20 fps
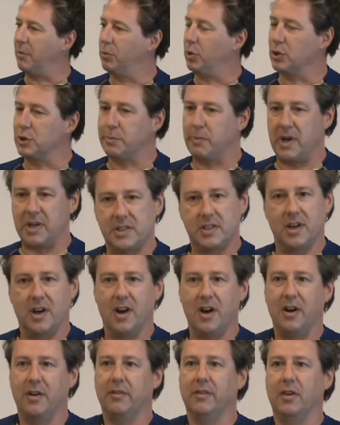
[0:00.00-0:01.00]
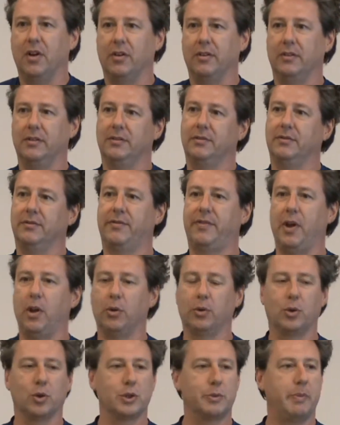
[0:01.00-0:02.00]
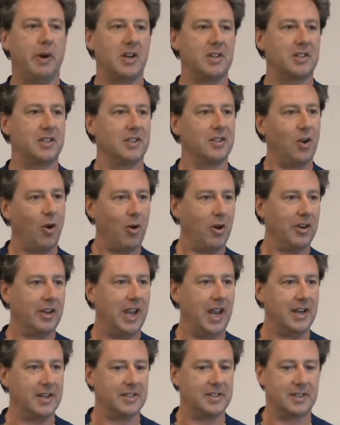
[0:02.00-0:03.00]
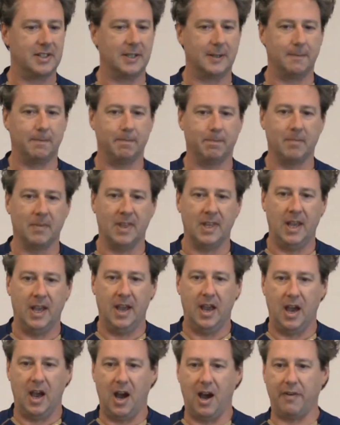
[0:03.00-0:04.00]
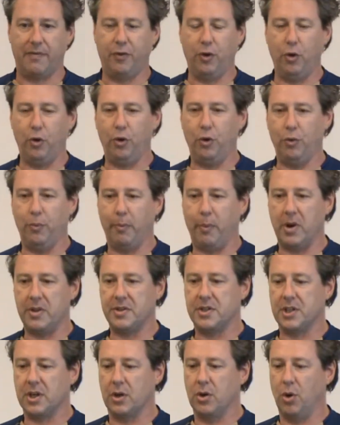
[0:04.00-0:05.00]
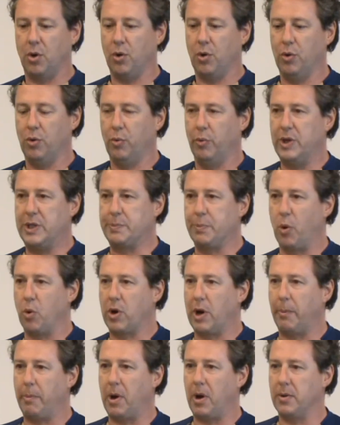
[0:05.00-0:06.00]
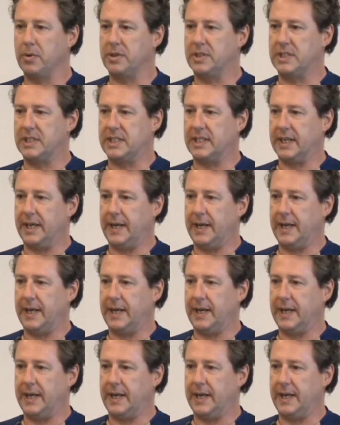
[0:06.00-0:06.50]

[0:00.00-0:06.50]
Honoured Toastmaster, fellow Toastmasters, honoured guest. A few months ago we spoke about